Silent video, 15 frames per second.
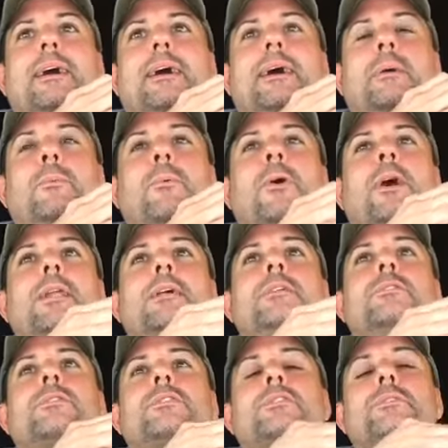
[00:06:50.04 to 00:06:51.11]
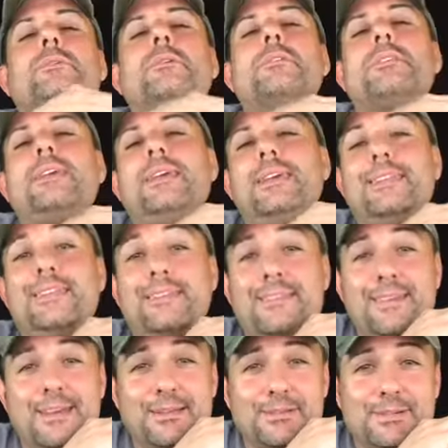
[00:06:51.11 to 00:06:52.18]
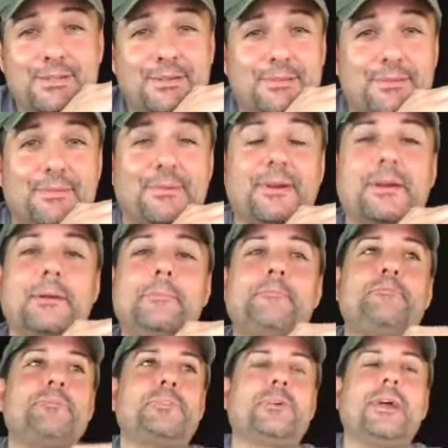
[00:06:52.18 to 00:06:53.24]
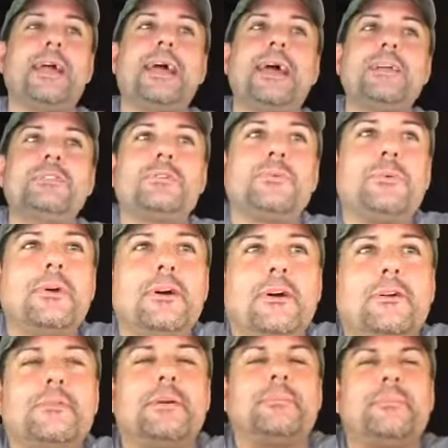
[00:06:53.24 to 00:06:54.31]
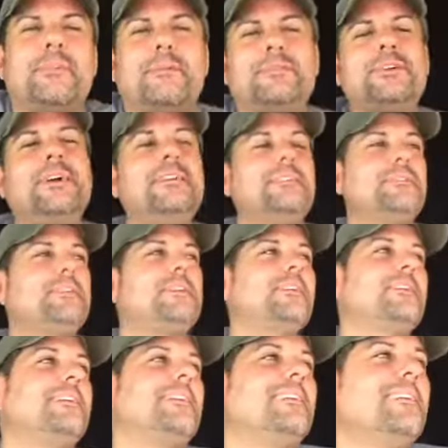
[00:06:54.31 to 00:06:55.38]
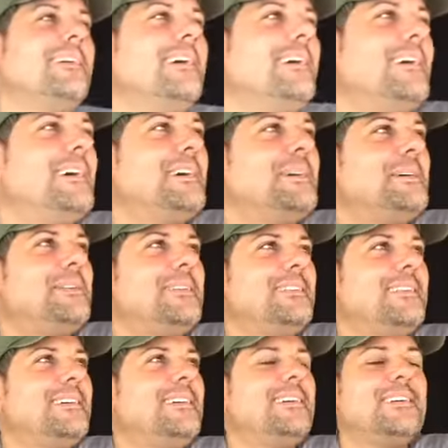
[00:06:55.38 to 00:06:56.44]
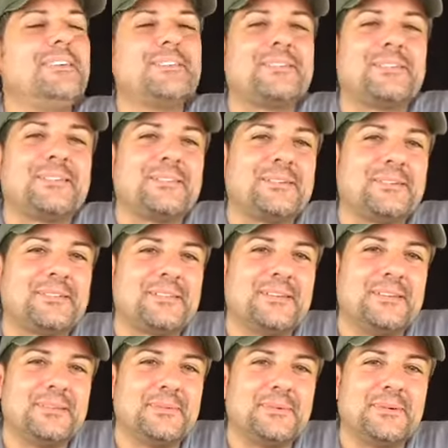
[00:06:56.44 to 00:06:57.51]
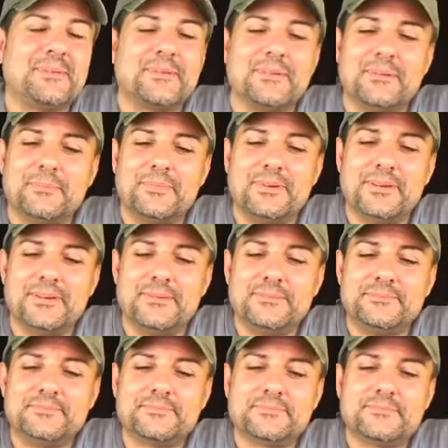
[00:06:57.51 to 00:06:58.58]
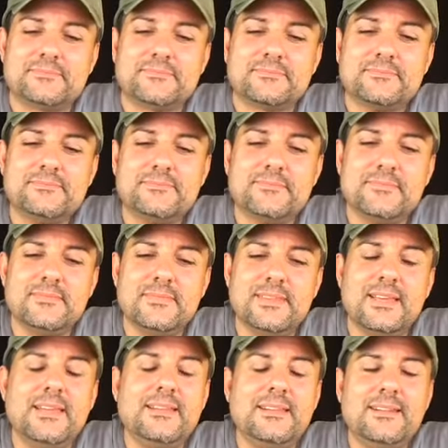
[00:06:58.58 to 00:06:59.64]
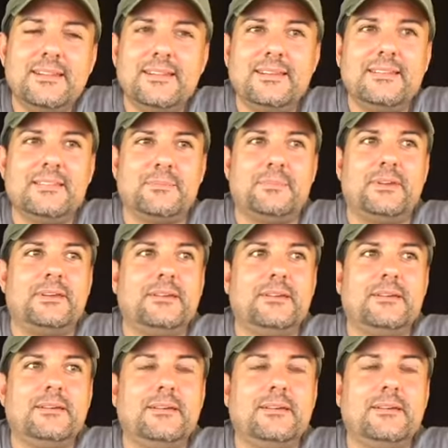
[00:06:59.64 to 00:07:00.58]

I wanted 13 intentions, right? So I had 12. I'm trying to figure out, what the hell is the 13th one going to be? And then it hits me.